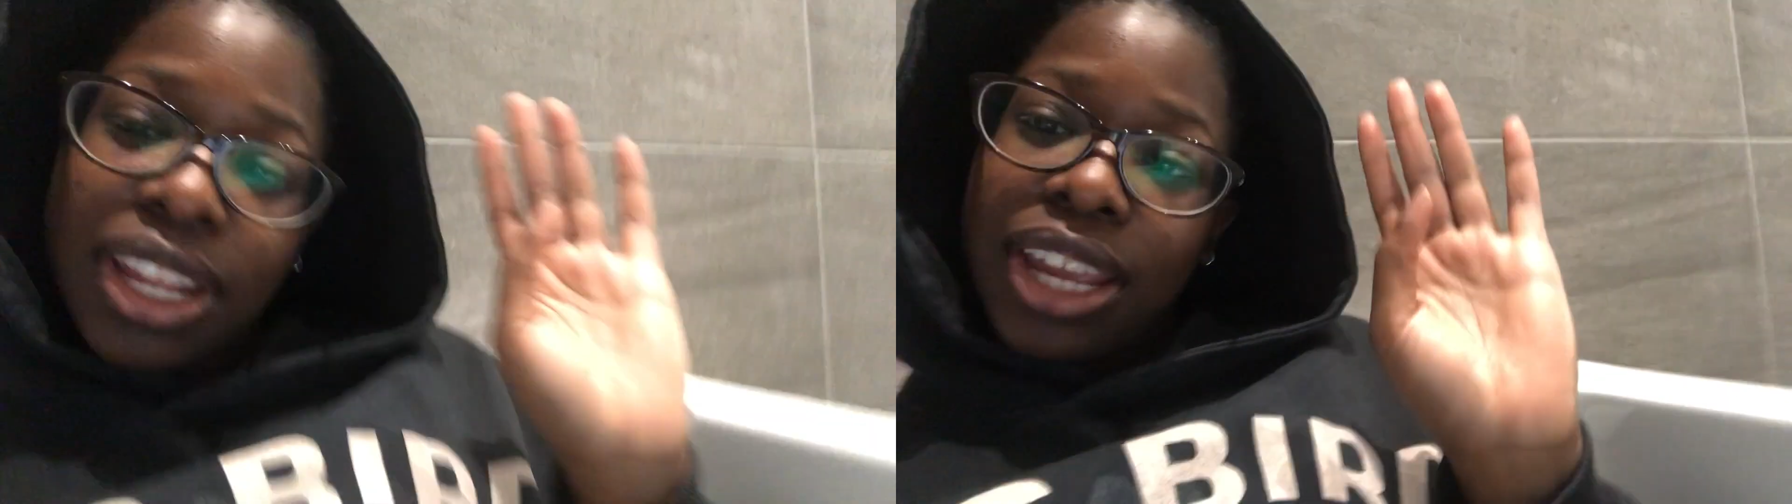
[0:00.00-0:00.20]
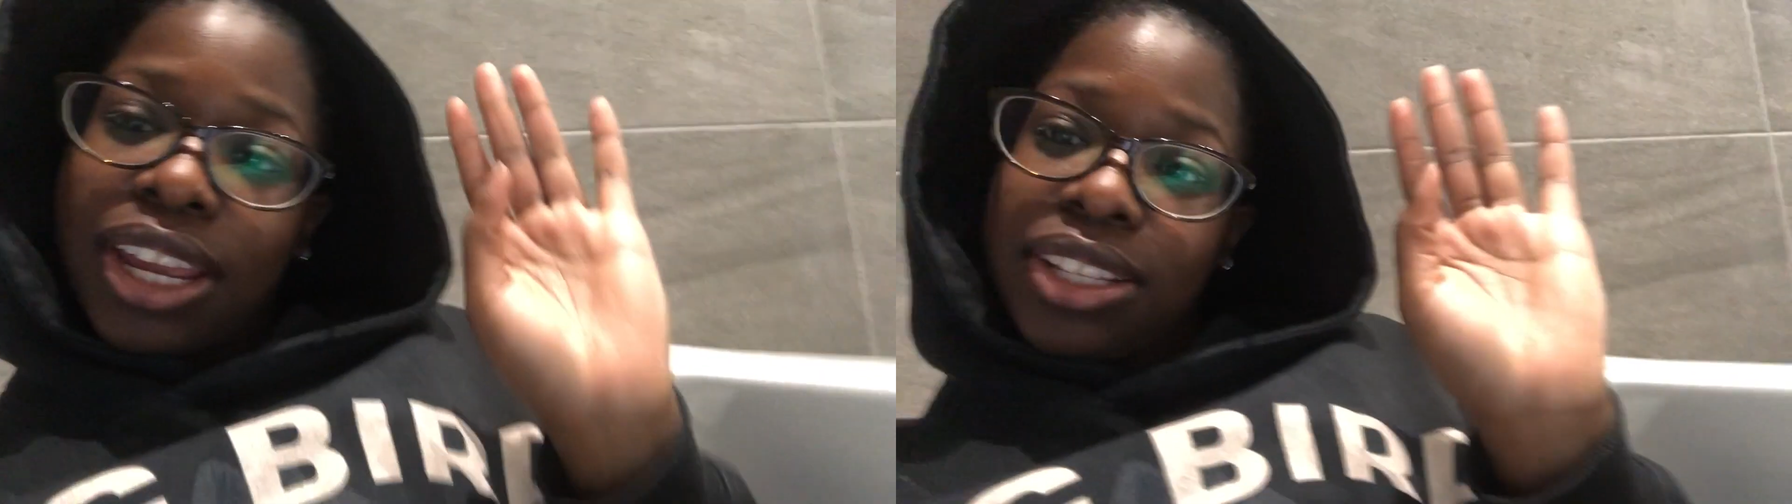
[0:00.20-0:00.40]

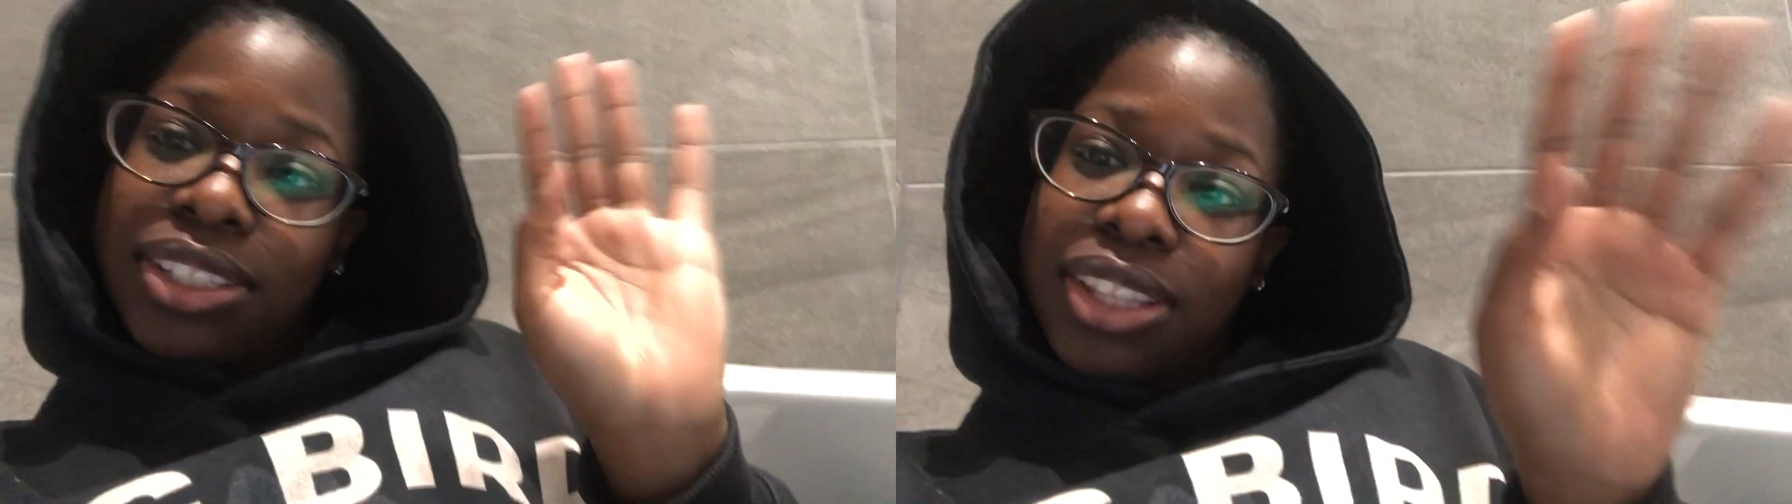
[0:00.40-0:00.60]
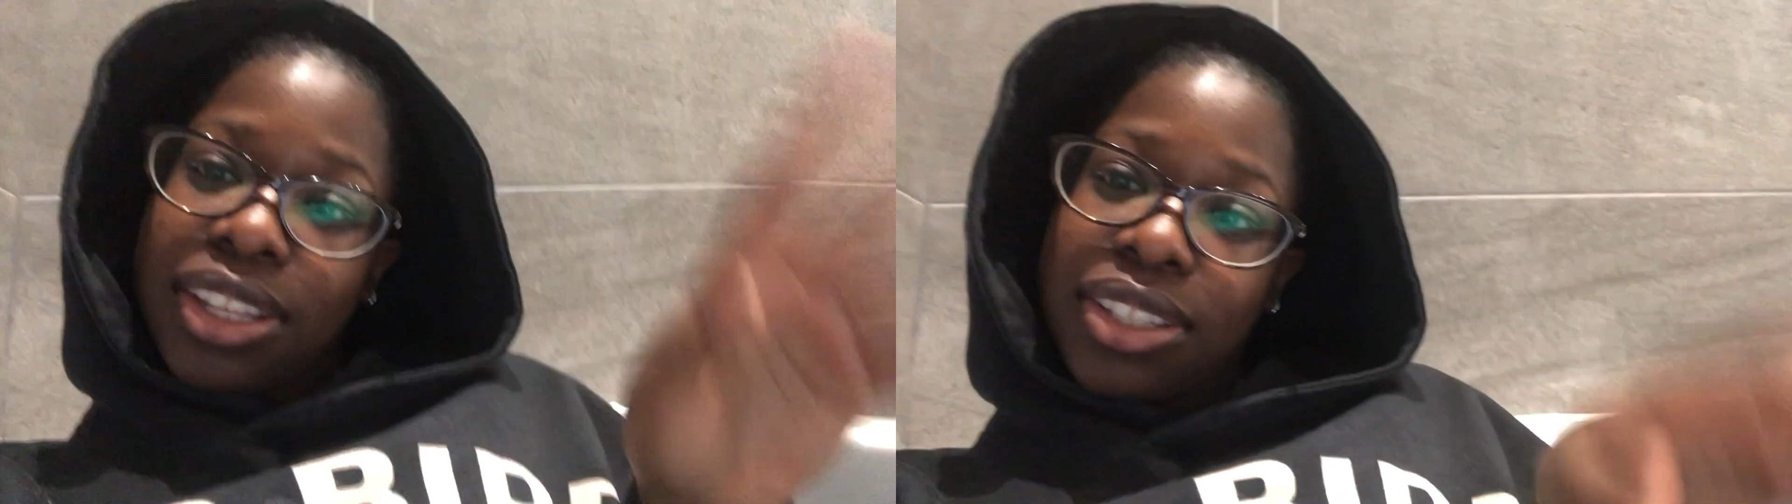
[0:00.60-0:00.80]

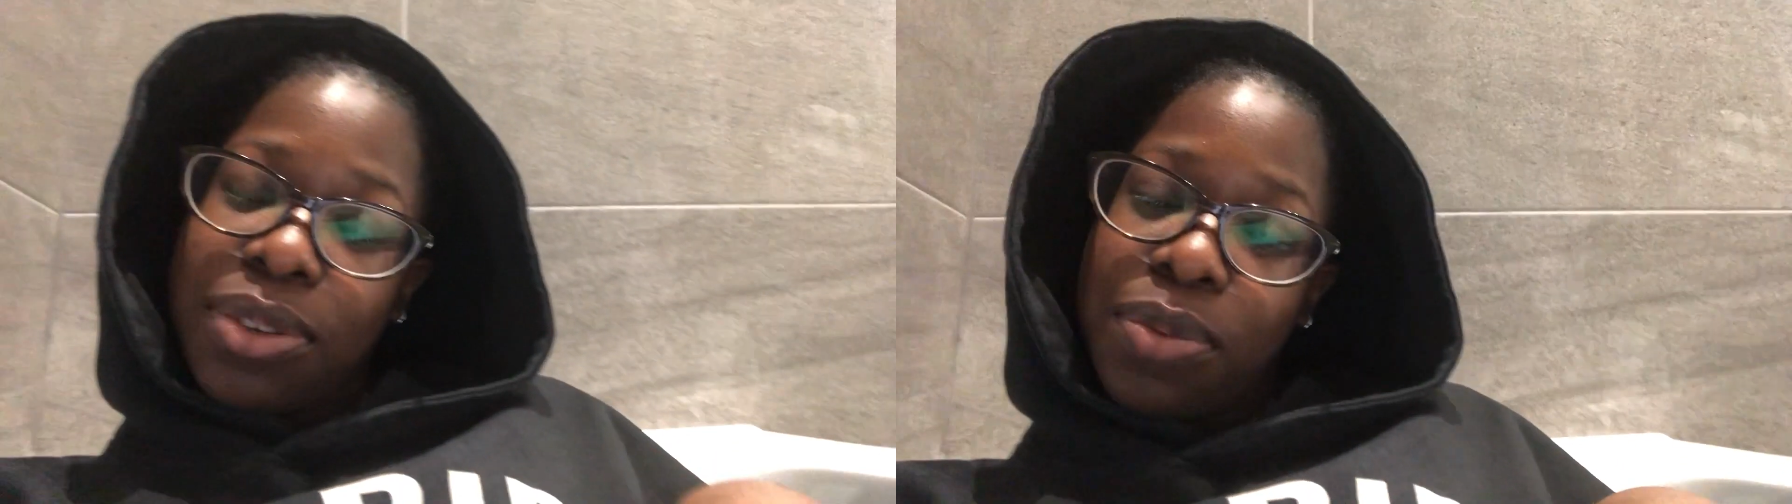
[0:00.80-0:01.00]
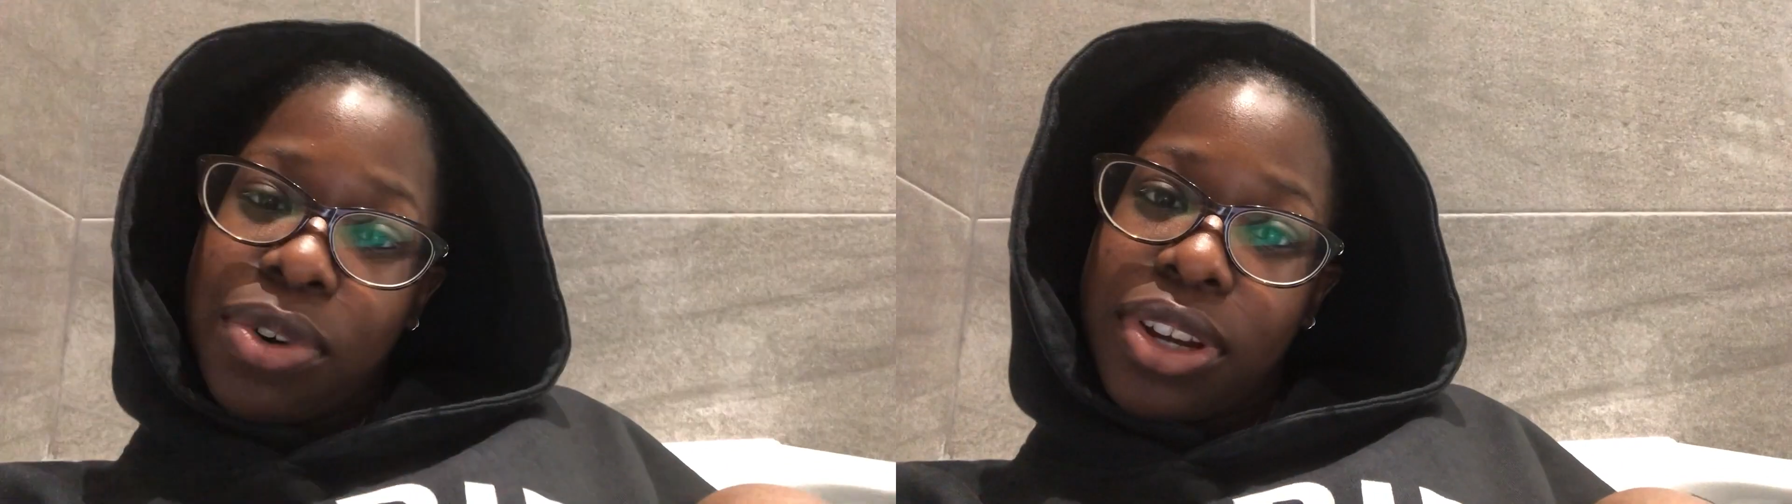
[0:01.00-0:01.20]

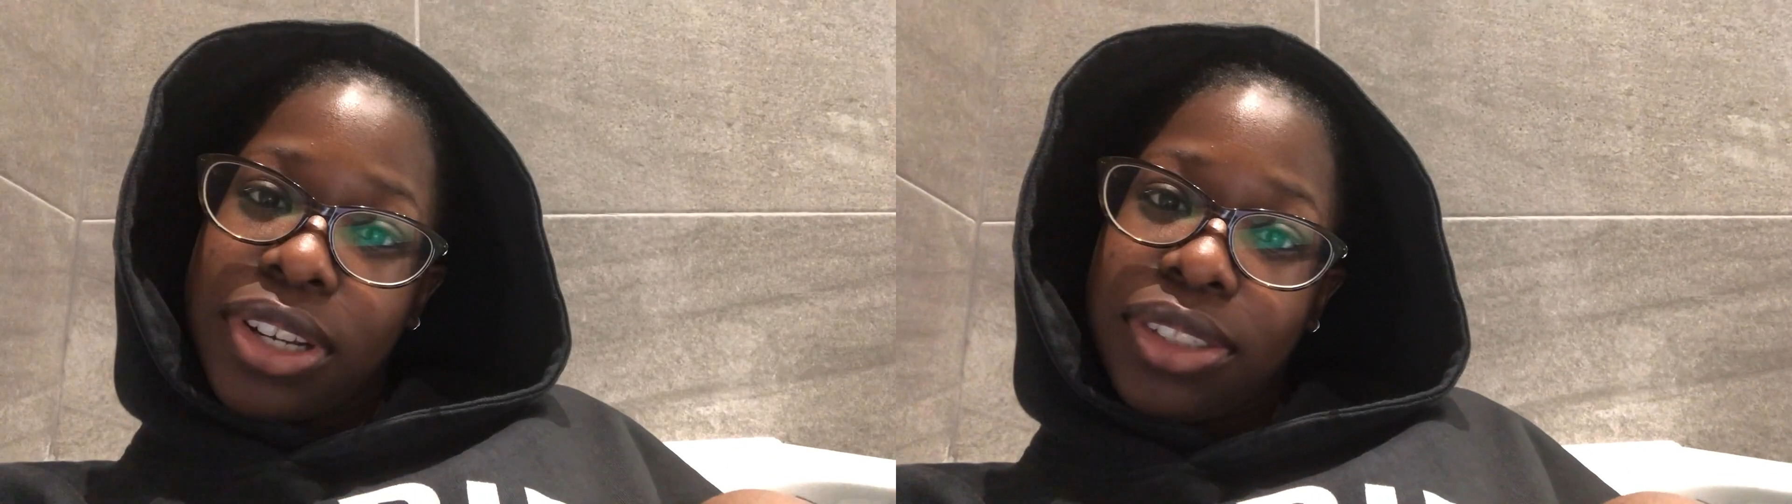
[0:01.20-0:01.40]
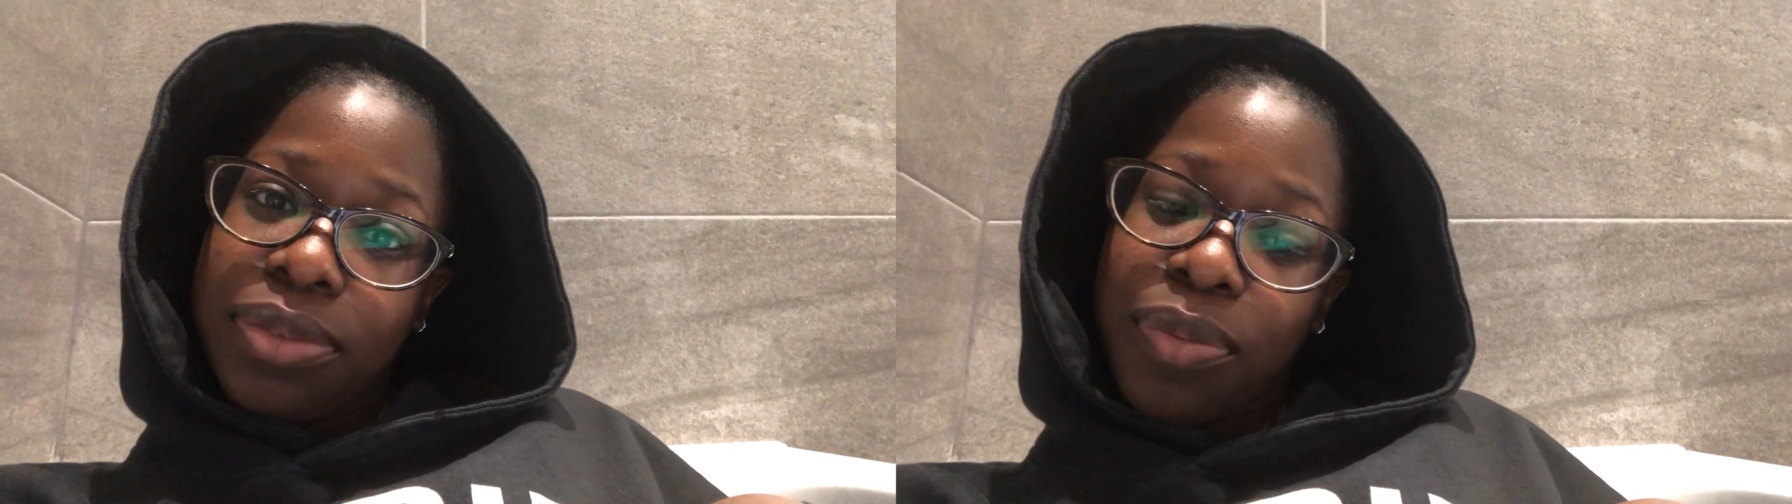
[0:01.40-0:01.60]

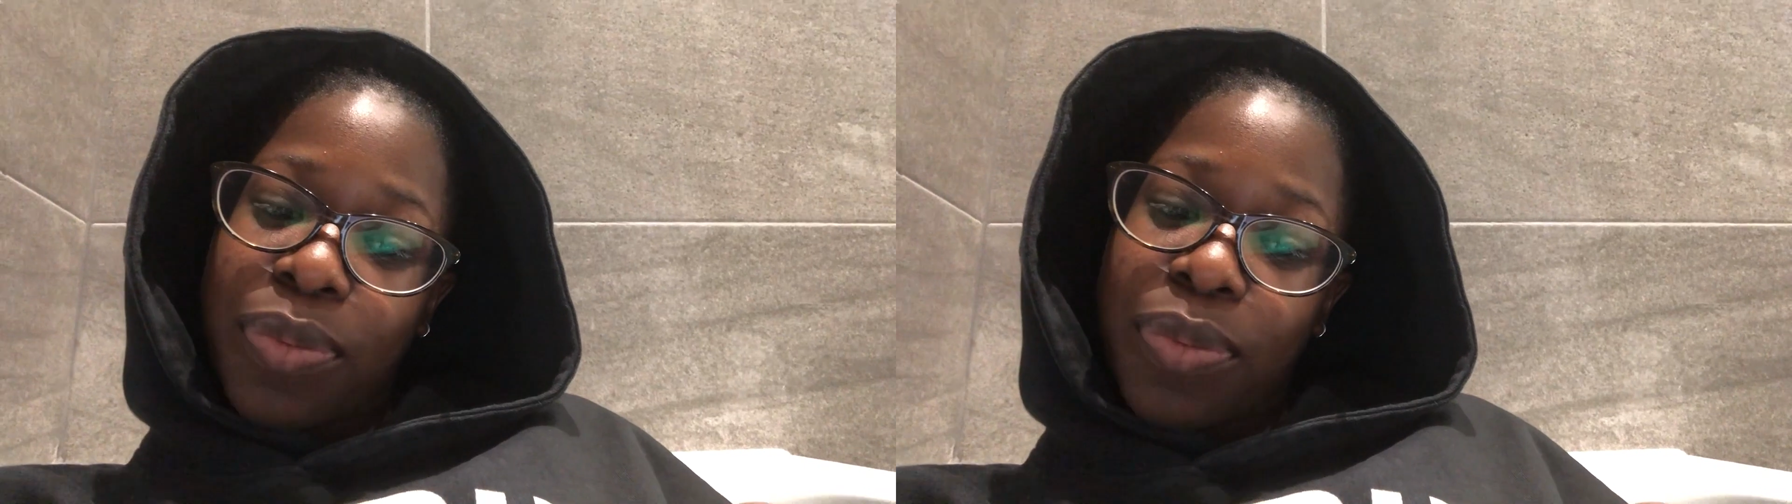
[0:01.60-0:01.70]
8:31